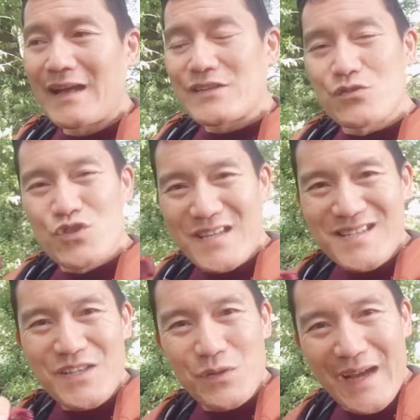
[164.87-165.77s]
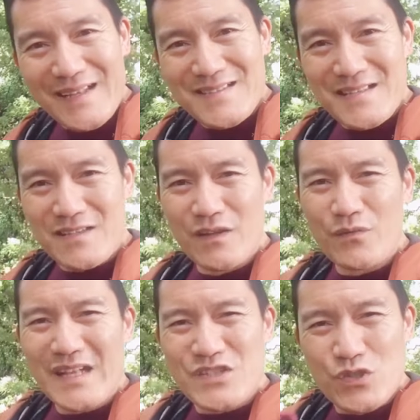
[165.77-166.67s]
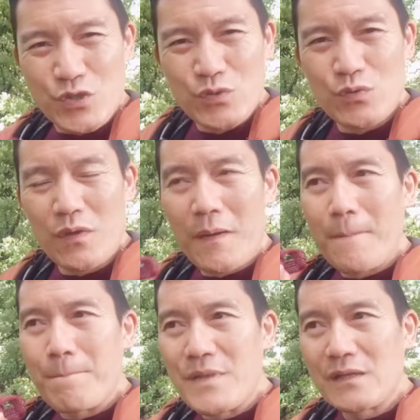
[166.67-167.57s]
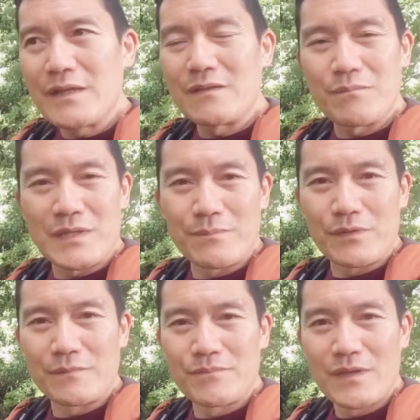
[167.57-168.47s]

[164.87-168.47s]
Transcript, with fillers: so just in the united states alone that's 2 million people